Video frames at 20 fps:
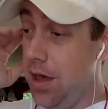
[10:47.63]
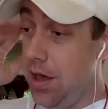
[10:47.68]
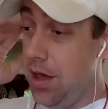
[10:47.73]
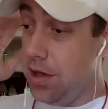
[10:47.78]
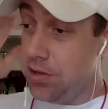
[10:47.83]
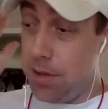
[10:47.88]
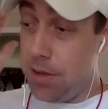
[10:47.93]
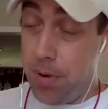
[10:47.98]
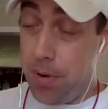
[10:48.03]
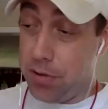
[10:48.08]

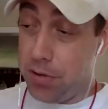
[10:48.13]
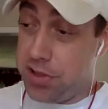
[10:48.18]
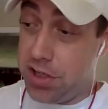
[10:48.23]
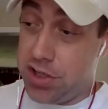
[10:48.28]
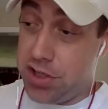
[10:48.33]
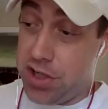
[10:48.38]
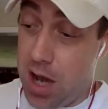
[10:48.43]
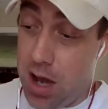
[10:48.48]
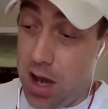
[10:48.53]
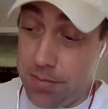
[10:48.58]
So I posted a
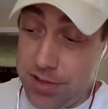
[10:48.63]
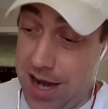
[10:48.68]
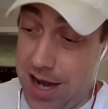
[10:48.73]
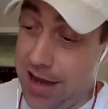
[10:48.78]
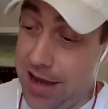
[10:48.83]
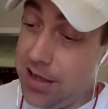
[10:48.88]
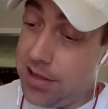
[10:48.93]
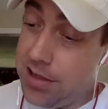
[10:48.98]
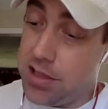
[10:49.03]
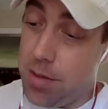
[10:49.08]
job, said
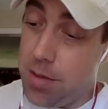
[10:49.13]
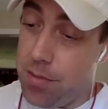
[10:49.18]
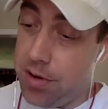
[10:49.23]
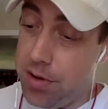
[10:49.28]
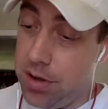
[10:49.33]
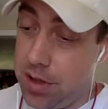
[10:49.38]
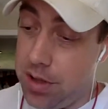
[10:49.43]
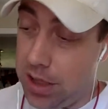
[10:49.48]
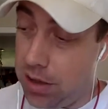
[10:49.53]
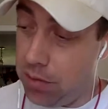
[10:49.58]
I need
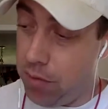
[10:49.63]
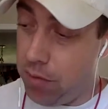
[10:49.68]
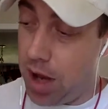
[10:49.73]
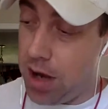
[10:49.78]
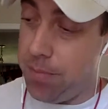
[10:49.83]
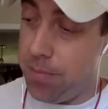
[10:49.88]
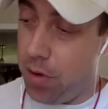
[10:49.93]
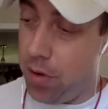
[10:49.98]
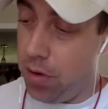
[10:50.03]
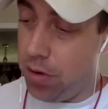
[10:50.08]
someone that can write
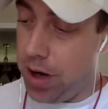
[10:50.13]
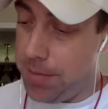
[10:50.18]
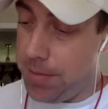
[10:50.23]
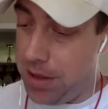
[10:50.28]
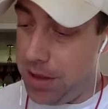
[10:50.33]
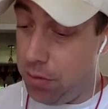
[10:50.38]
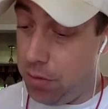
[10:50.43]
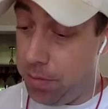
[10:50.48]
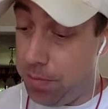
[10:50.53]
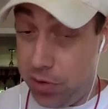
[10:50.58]
a program
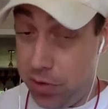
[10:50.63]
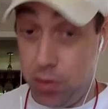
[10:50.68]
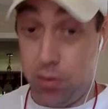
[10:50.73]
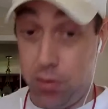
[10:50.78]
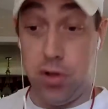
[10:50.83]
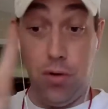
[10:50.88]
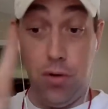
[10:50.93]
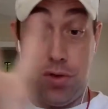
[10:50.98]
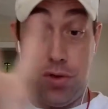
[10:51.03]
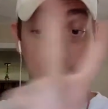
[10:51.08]
that will do
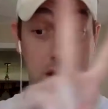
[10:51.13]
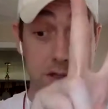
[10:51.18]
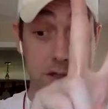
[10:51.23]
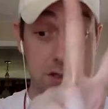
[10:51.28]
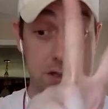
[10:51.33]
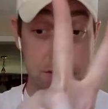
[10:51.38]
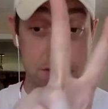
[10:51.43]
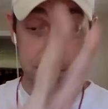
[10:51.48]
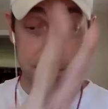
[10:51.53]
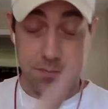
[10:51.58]
two
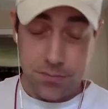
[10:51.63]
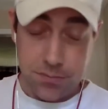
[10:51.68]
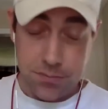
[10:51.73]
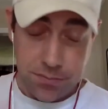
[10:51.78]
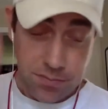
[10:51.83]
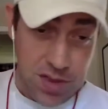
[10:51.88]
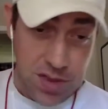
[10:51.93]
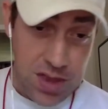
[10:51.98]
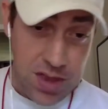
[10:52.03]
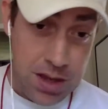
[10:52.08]
things:
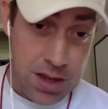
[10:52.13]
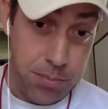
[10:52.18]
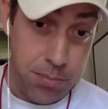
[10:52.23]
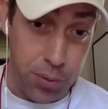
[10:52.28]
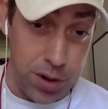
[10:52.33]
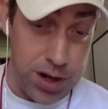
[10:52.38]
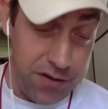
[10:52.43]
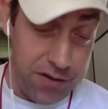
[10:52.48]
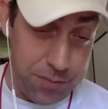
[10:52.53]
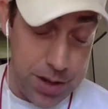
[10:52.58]

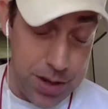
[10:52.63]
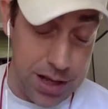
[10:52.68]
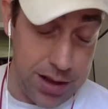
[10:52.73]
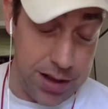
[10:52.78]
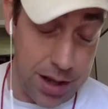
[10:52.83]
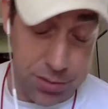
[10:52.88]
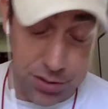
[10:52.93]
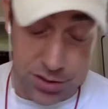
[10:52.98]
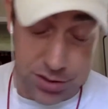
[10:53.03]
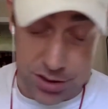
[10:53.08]
print FBA
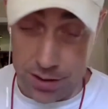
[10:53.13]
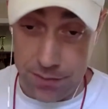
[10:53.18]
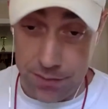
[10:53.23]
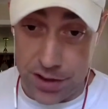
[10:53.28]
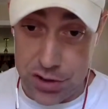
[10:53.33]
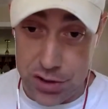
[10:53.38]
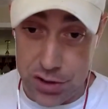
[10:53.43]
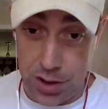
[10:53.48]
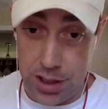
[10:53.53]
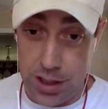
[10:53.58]
labels
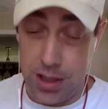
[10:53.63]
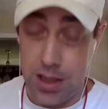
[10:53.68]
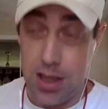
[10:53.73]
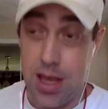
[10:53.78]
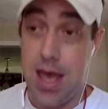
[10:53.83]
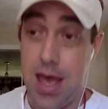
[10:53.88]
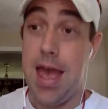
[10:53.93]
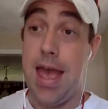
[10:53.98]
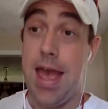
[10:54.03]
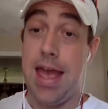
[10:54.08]
individually
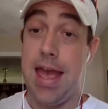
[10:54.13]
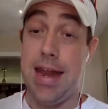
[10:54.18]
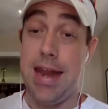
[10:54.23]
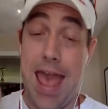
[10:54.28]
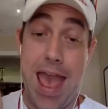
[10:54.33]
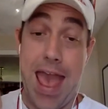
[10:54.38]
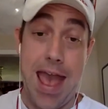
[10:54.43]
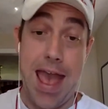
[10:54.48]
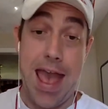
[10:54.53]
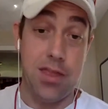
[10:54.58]
and
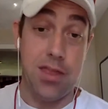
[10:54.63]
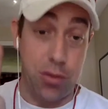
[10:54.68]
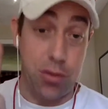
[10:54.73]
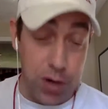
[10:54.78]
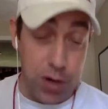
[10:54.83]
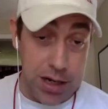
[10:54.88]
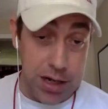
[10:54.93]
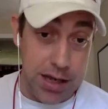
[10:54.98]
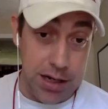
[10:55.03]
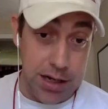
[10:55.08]
add
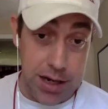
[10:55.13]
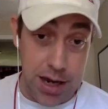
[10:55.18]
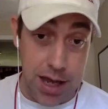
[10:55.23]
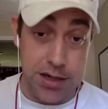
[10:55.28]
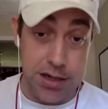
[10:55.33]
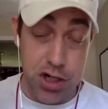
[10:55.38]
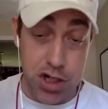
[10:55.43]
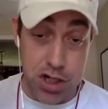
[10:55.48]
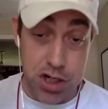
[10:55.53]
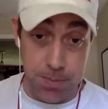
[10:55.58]

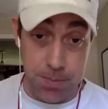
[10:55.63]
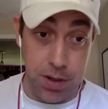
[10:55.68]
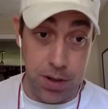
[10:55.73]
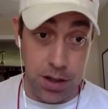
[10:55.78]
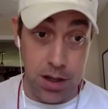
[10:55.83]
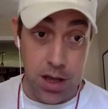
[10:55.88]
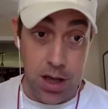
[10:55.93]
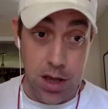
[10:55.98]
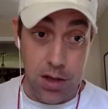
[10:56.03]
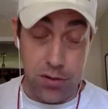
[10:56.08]
$3.99
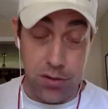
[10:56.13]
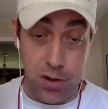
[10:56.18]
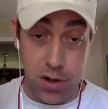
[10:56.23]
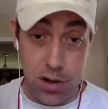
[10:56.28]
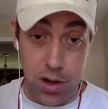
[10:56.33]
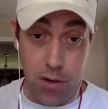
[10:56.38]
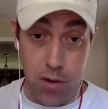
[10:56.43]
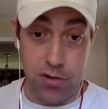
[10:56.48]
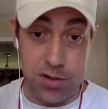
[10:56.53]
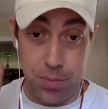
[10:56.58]
shipping to the
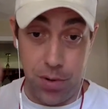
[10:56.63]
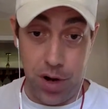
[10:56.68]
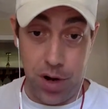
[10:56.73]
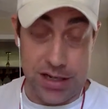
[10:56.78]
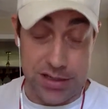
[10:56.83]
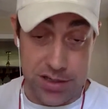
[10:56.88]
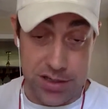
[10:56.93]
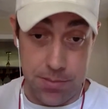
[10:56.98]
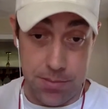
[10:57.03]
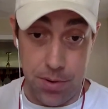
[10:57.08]
lowest
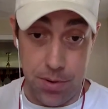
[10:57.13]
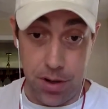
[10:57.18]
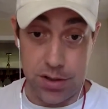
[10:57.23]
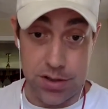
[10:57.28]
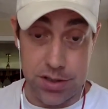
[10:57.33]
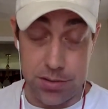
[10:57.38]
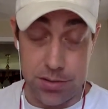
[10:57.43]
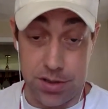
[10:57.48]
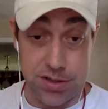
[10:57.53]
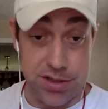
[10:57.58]
price in
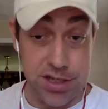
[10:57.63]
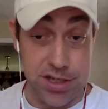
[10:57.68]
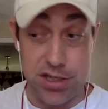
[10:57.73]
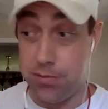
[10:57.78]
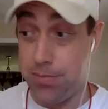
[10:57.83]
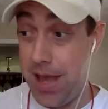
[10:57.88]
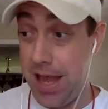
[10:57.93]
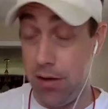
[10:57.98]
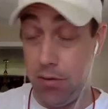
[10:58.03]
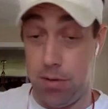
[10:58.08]
books. Because this is
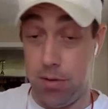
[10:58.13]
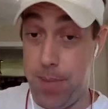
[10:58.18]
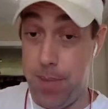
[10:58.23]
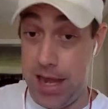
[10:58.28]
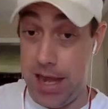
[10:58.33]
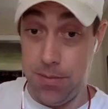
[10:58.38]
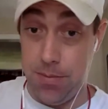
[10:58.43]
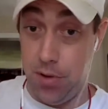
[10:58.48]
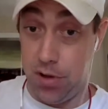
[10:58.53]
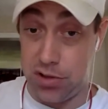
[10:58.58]
back when
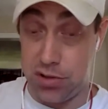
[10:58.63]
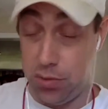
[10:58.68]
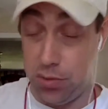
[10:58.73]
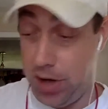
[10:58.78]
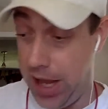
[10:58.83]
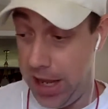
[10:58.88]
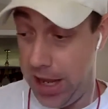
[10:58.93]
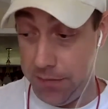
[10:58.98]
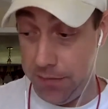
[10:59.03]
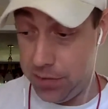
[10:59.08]
penny books were,
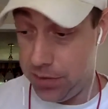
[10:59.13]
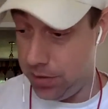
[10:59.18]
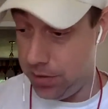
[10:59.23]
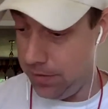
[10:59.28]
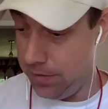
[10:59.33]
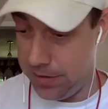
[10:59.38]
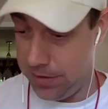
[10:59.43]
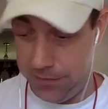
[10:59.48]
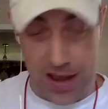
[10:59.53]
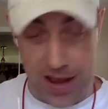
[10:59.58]
hey, if
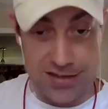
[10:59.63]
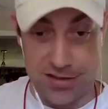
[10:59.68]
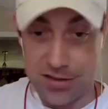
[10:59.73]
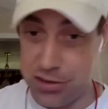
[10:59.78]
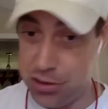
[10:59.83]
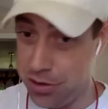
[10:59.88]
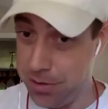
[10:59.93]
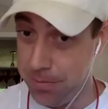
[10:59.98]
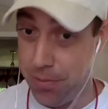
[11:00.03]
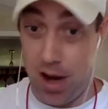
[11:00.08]
as fast as
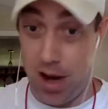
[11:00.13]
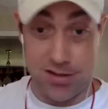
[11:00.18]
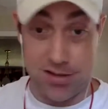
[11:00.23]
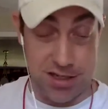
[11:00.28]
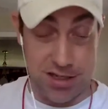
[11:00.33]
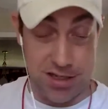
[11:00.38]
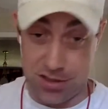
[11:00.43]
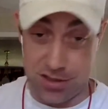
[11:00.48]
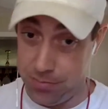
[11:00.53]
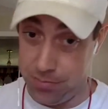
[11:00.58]
you can
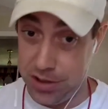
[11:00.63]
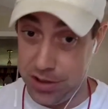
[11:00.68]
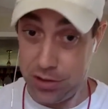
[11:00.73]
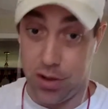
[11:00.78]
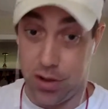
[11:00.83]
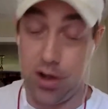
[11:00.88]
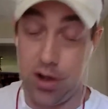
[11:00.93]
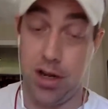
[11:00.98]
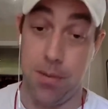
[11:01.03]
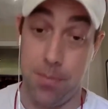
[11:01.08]
process them, you're turning a